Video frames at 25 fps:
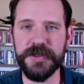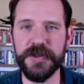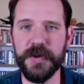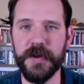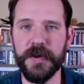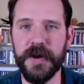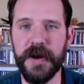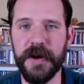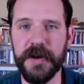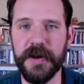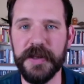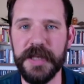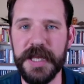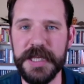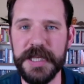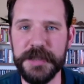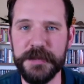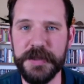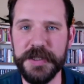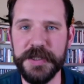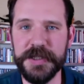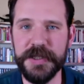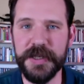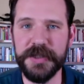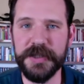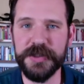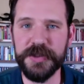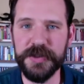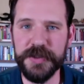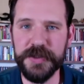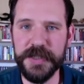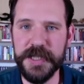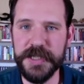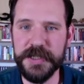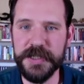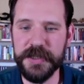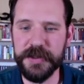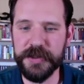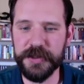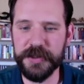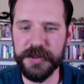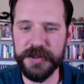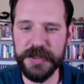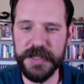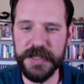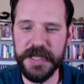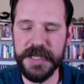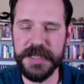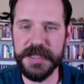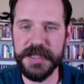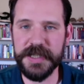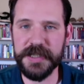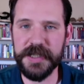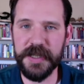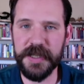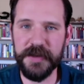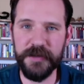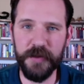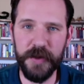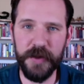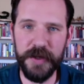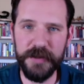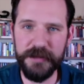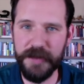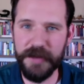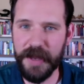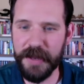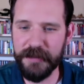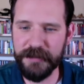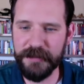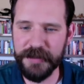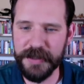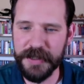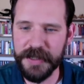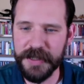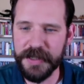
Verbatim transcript: So our class meets on Tuesdays and Thursdays at 1045.